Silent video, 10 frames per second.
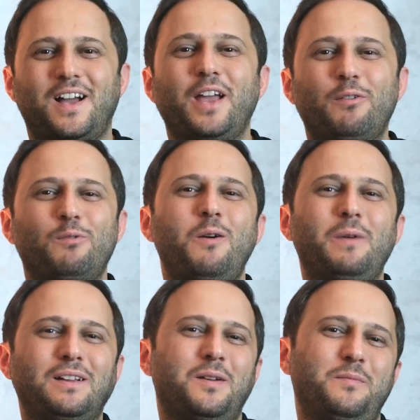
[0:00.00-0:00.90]
Hi everyone,
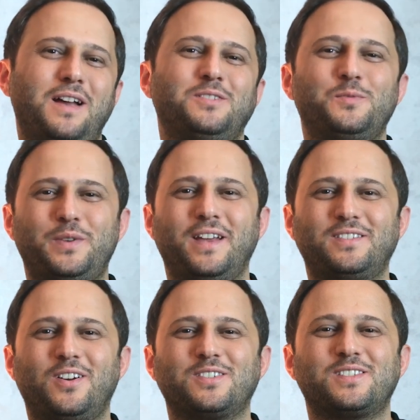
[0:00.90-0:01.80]
welcome back to PA
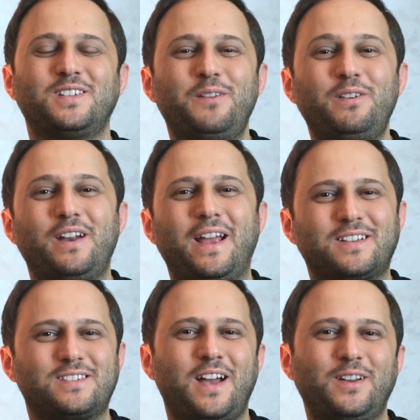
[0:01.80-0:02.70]
Talks. Today we're
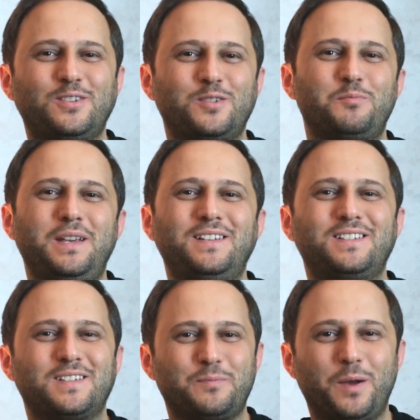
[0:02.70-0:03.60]
excited to
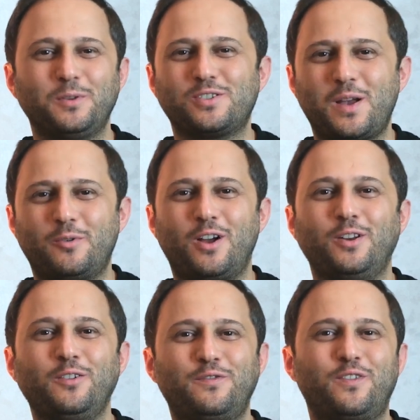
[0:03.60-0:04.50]
meet Pablo
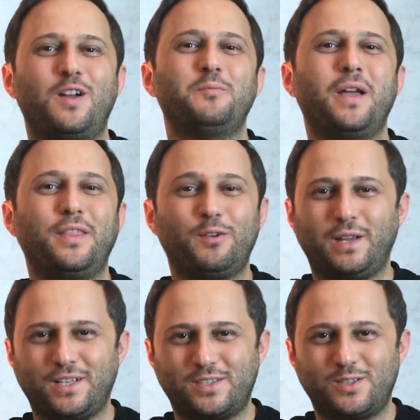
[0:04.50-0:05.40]
Zamorano from
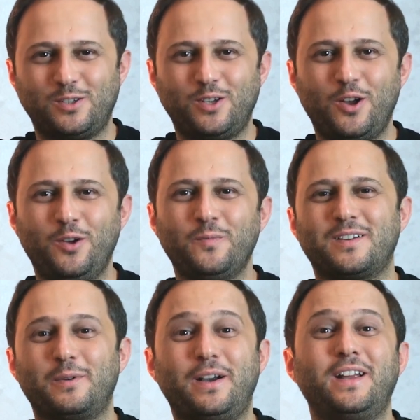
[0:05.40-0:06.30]
Heatherwick Studio,
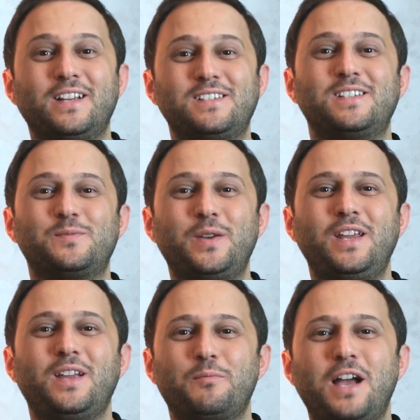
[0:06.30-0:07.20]
where he's
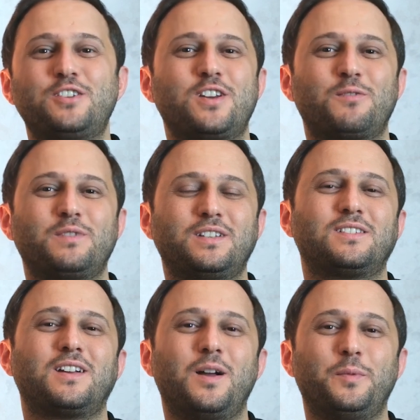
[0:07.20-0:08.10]
spinning magic with
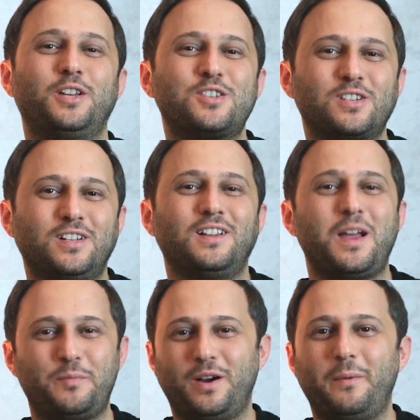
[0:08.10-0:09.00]
computational
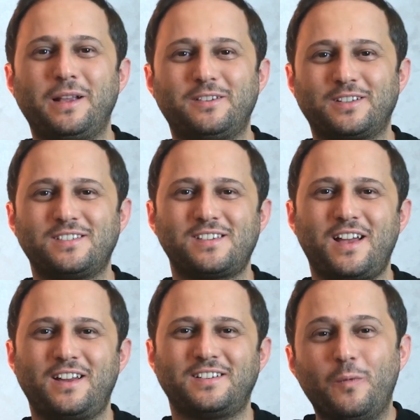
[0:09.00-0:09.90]
and parametric design.